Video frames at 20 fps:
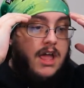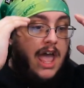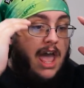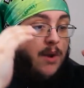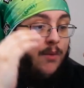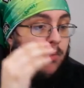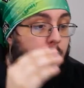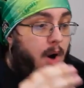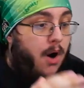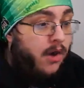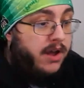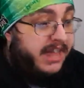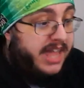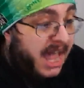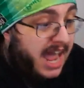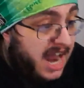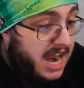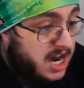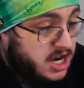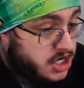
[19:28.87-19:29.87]
And will
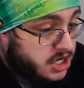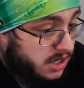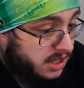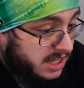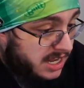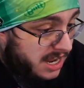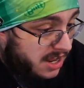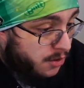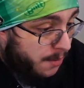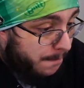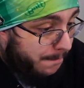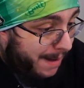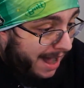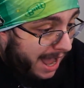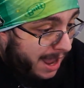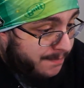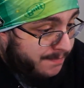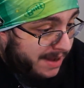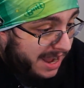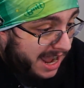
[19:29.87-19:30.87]
occasionally either
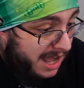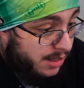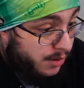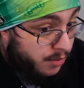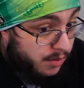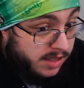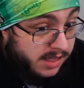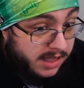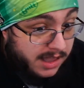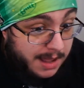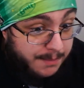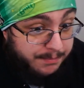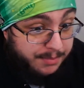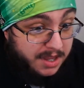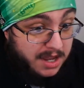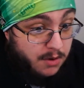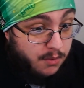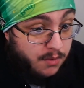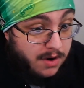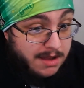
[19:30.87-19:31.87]
bypass or
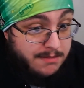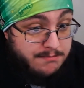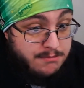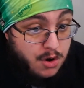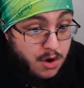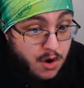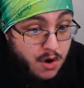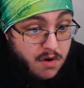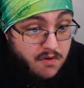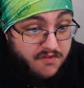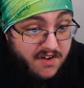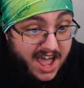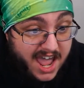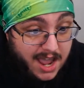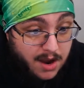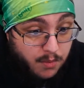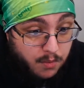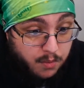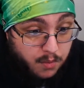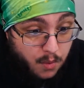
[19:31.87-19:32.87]
simply remove
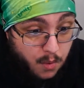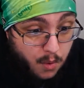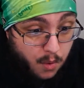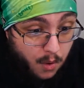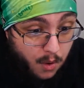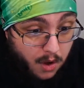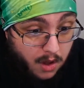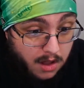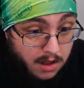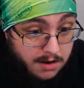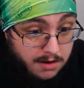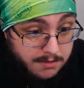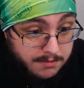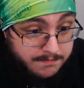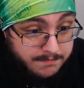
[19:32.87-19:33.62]
a rule.